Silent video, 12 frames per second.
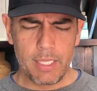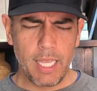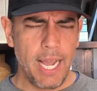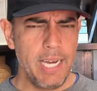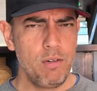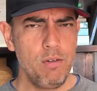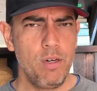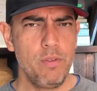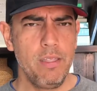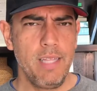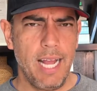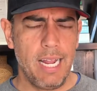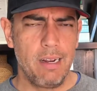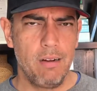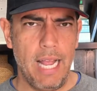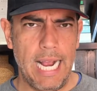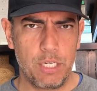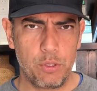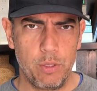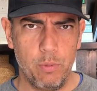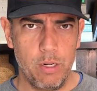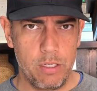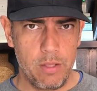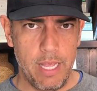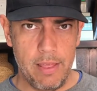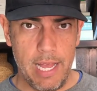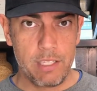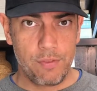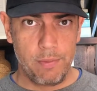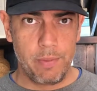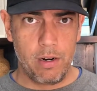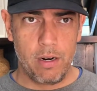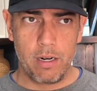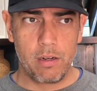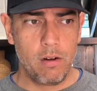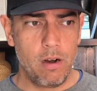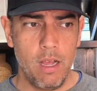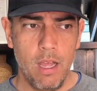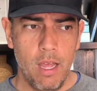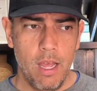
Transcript: I don't know that actually works. That's from the article.